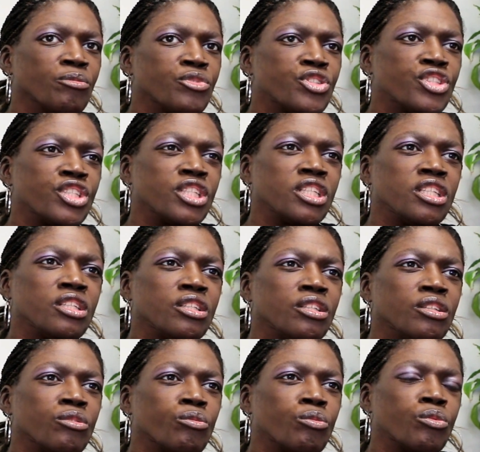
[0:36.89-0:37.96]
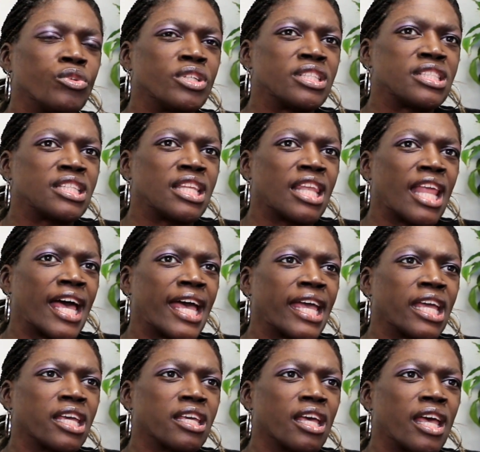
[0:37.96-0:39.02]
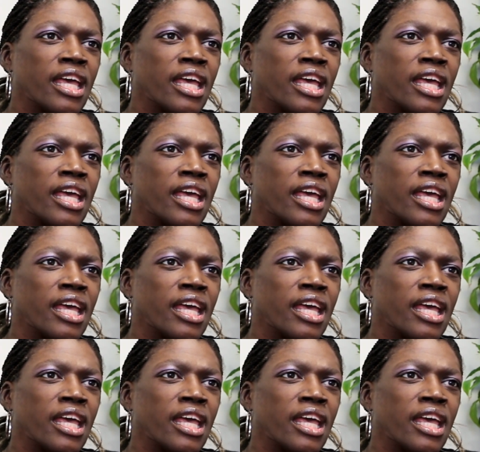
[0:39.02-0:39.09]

She was like